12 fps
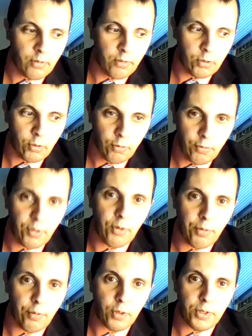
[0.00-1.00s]
for the very
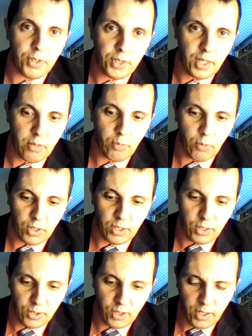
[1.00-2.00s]
first time with
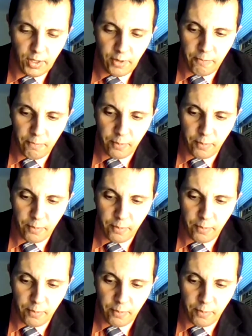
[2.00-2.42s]
Qatar.